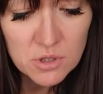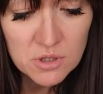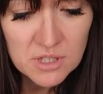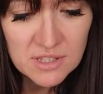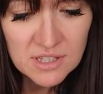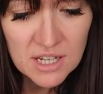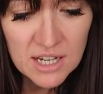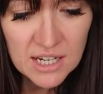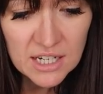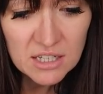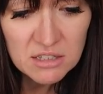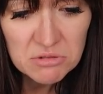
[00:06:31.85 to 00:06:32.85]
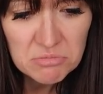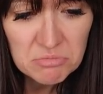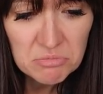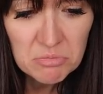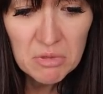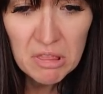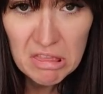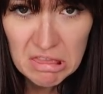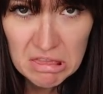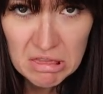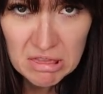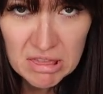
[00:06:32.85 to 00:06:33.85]
on the side,
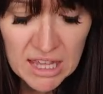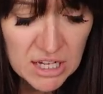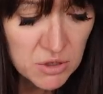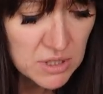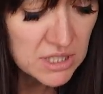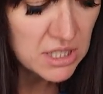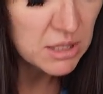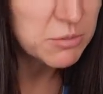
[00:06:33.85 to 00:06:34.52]
then you can stick